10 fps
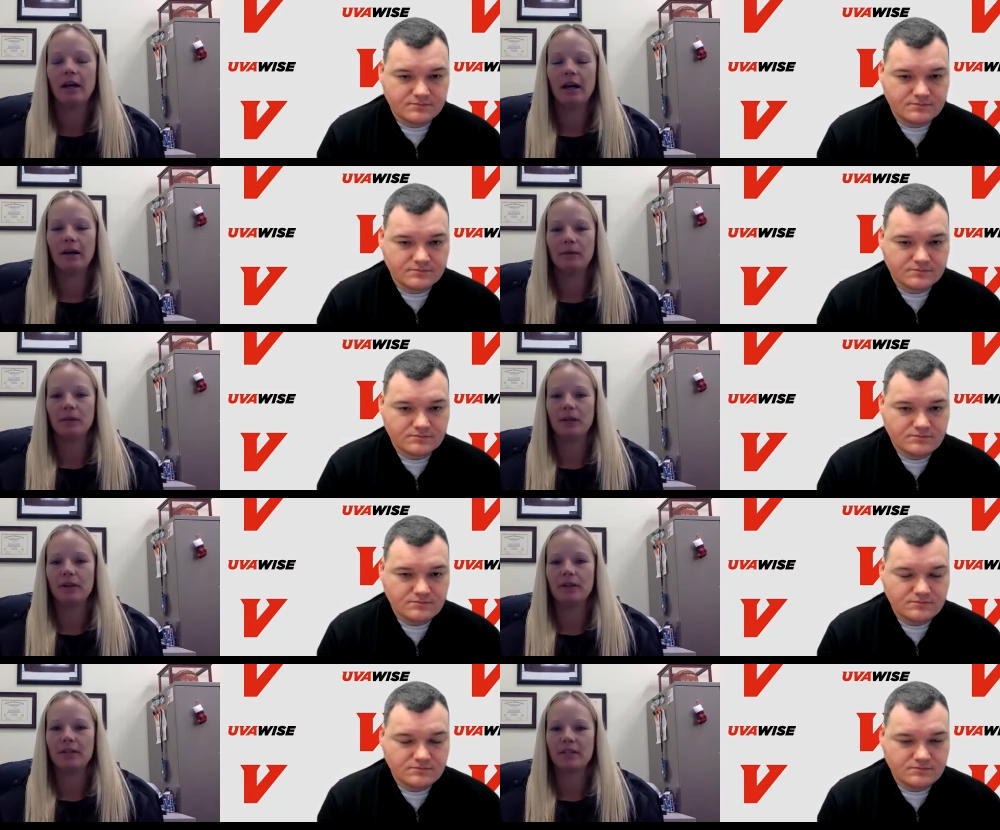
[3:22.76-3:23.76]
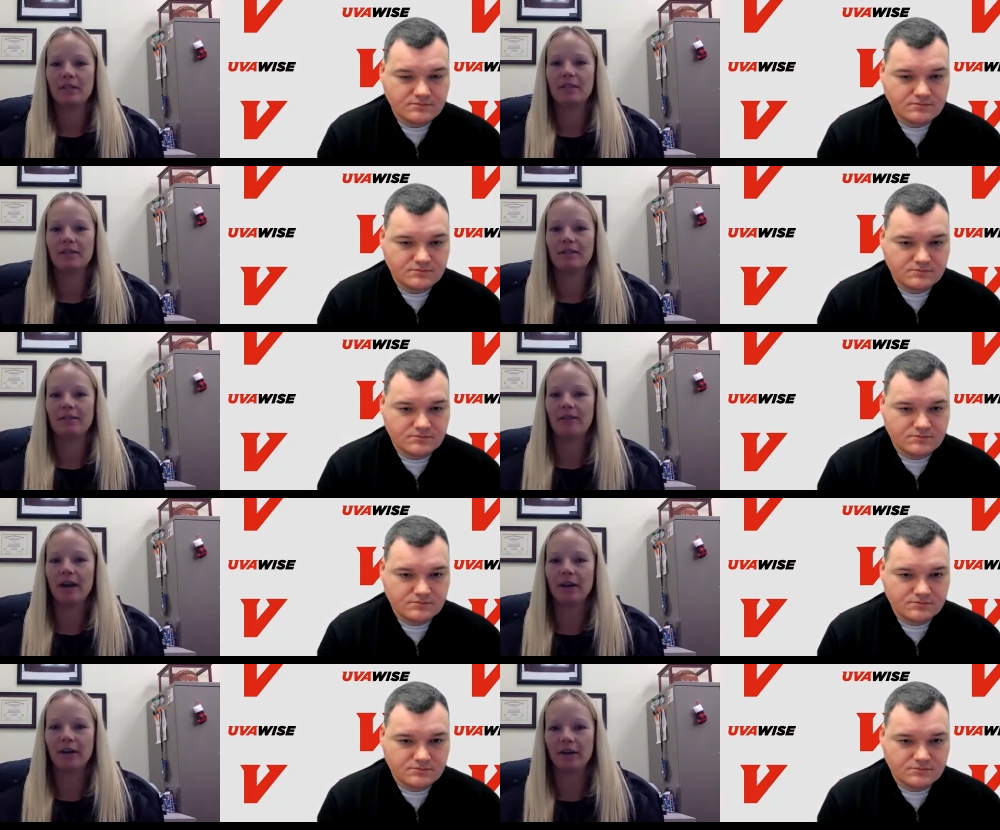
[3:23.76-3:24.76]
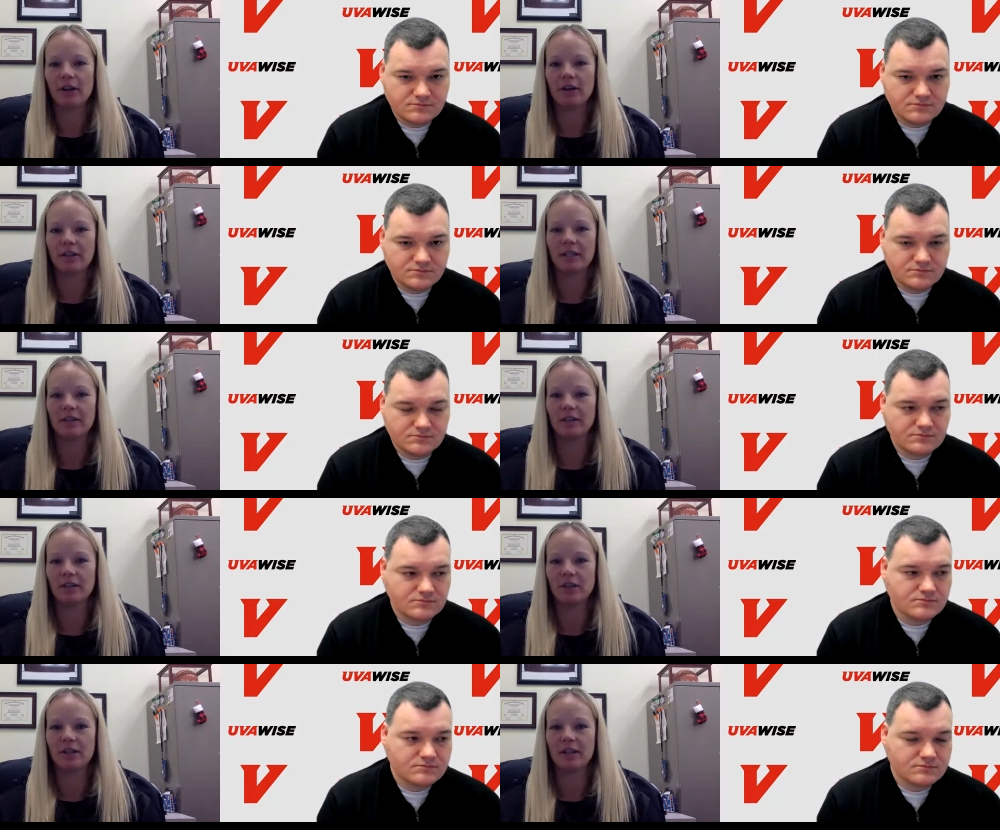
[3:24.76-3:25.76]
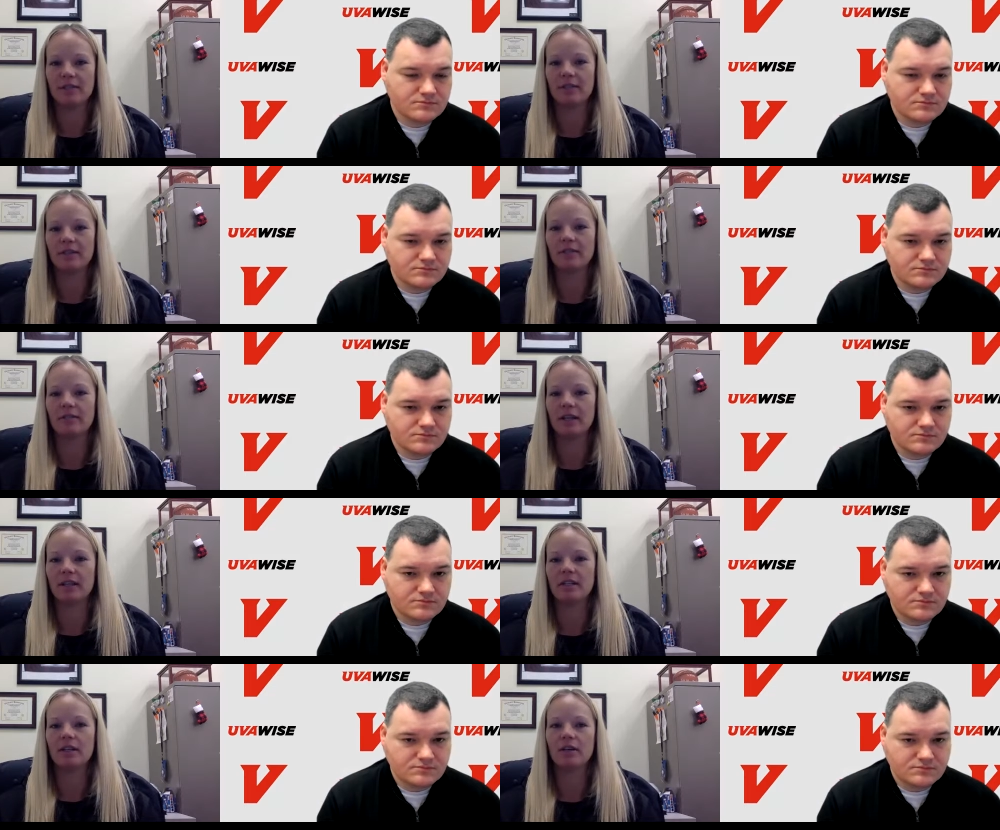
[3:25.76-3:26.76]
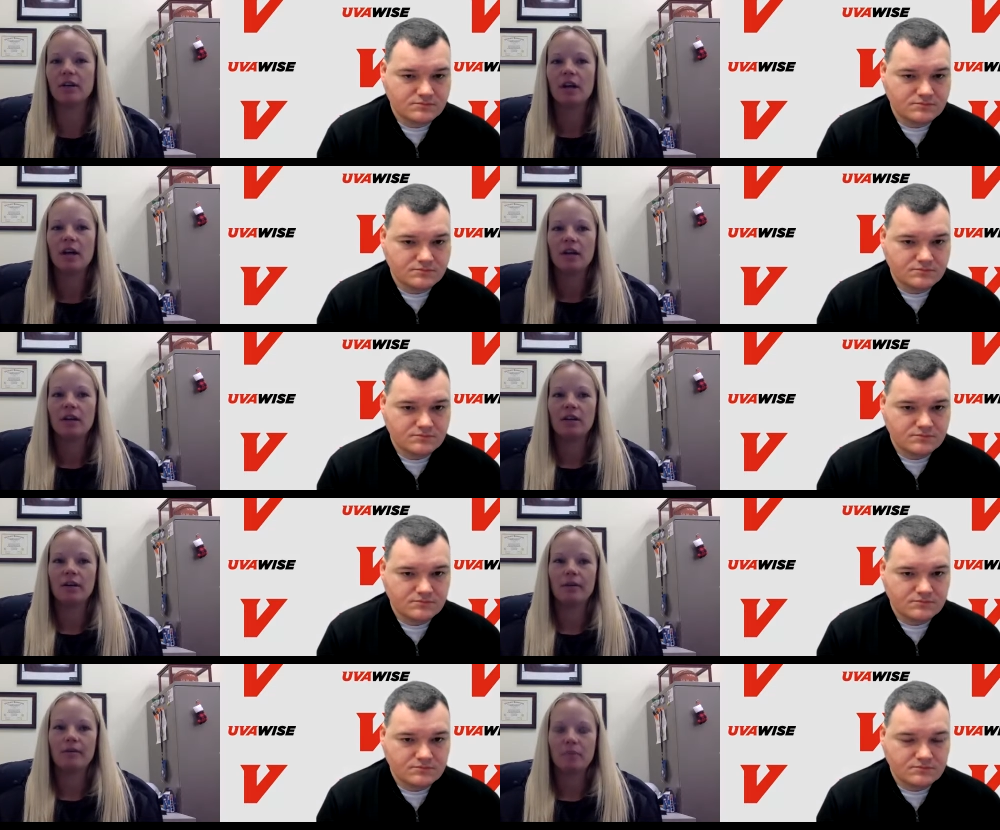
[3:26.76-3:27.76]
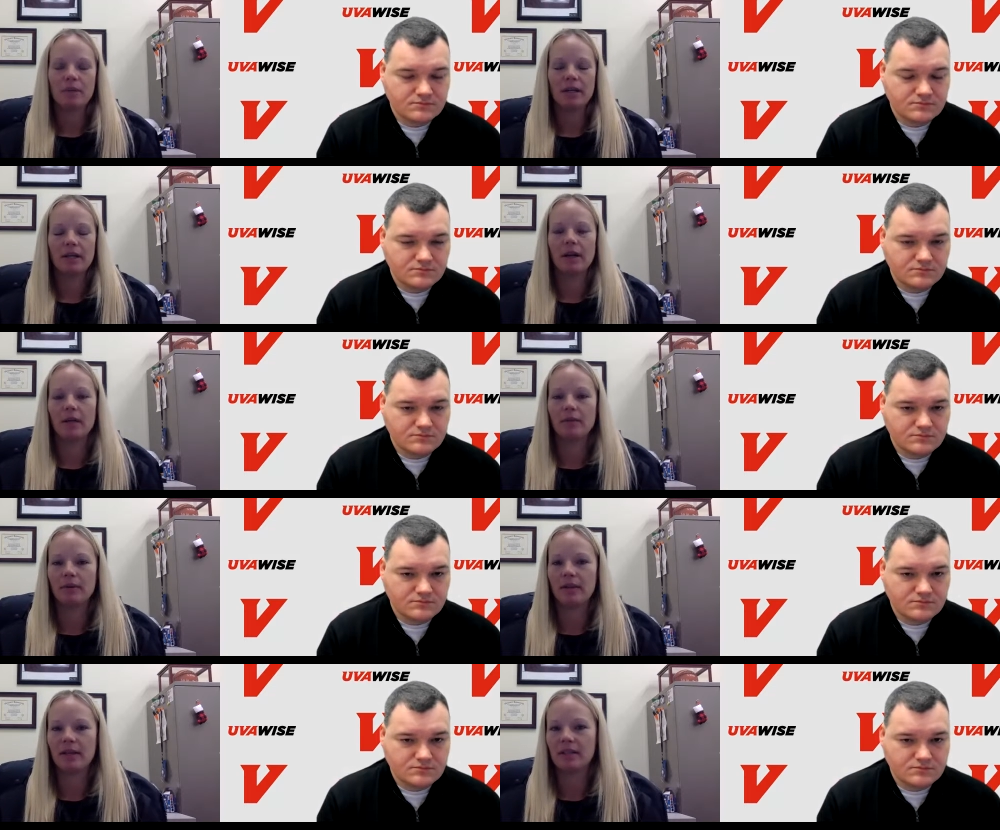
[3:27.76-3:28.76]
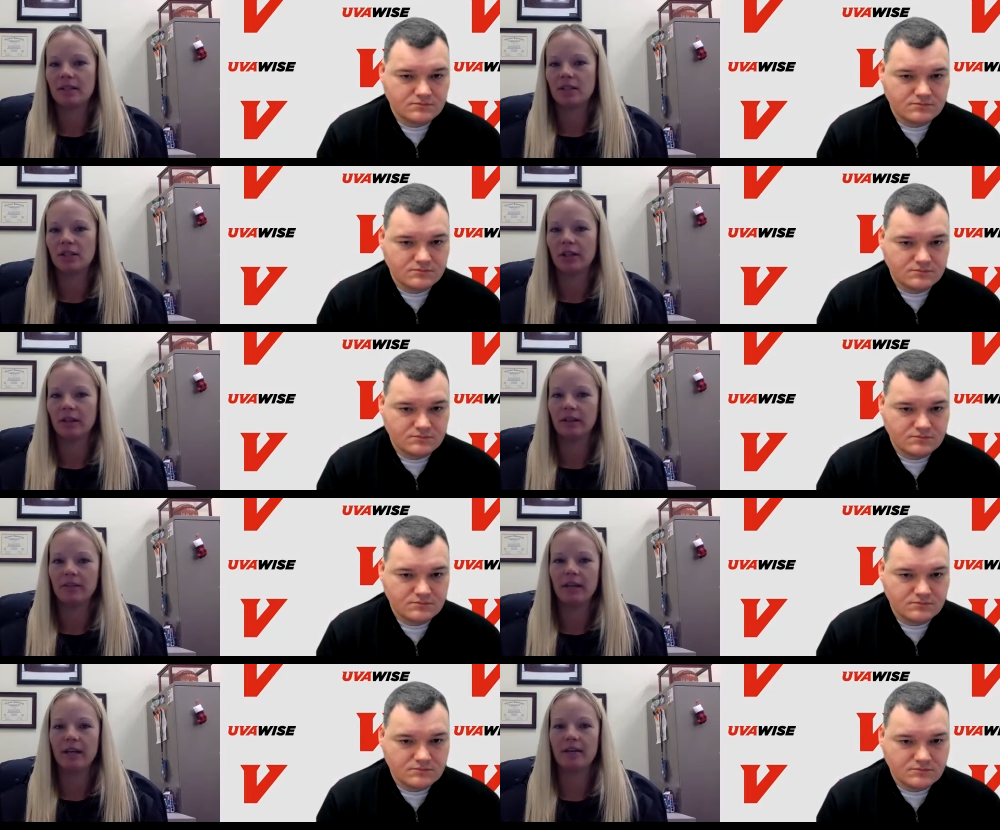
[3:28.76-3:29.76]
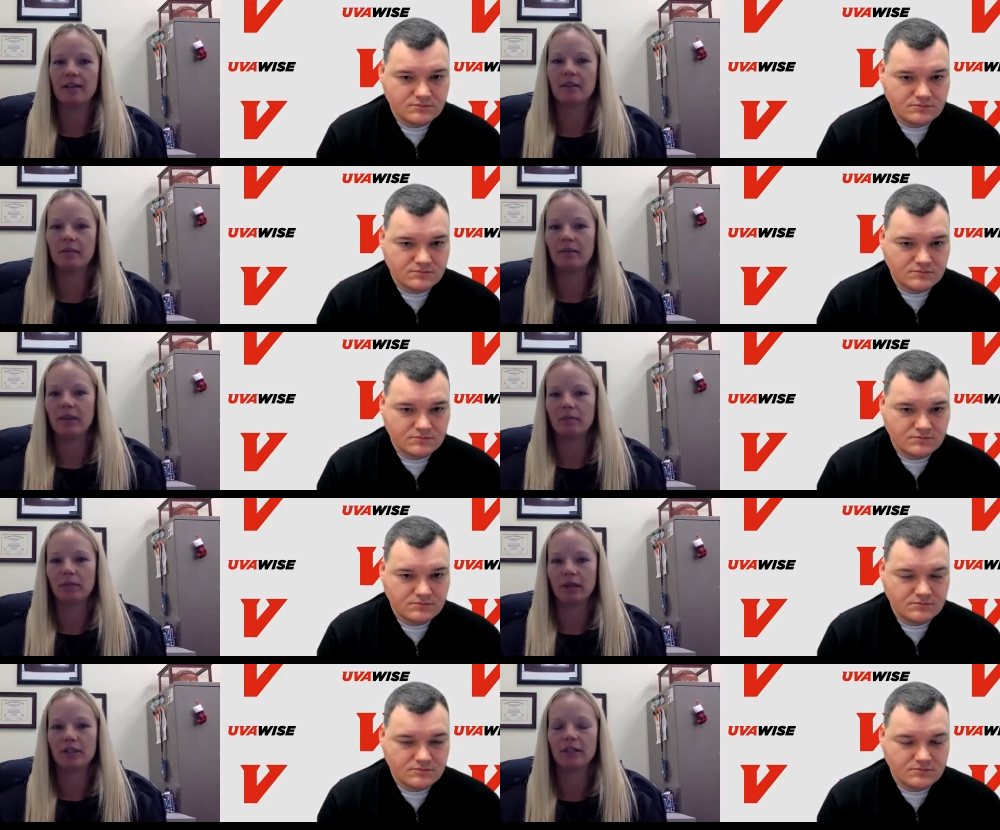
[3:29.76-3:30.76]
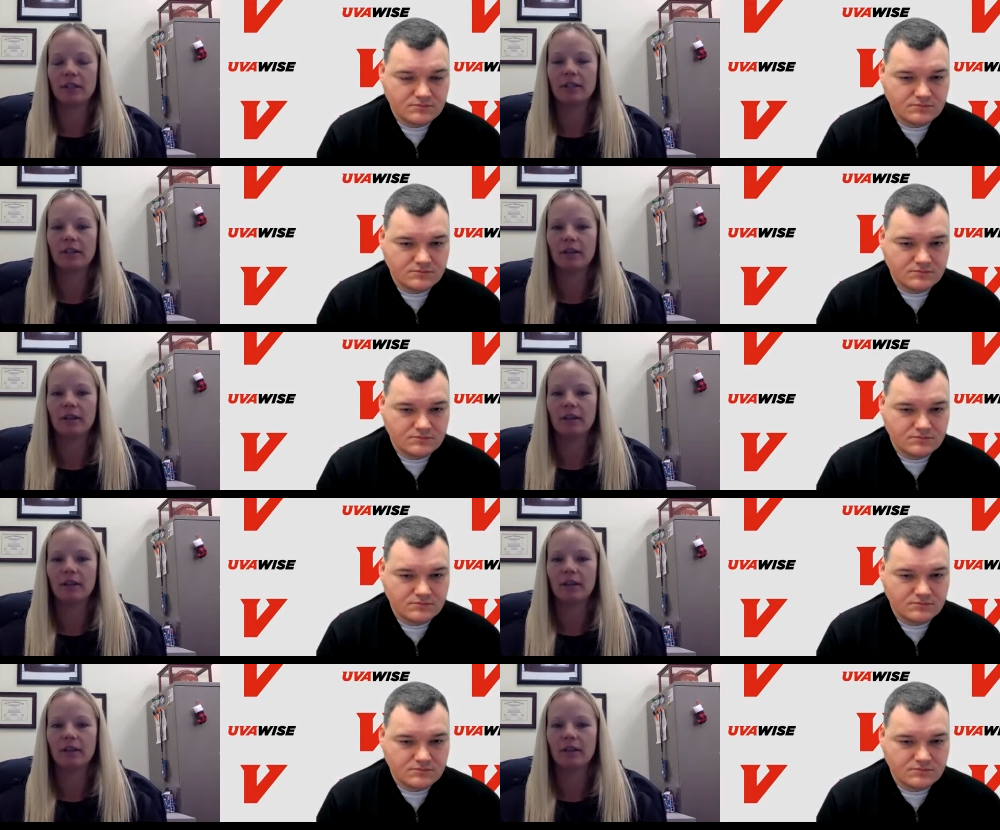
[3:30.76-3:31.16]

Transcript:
Speaker 1: Um, you know, they're just firing on all cylinders on the defensive end. So, you know, we've put in a couple of things to try to alleviate some of that pressure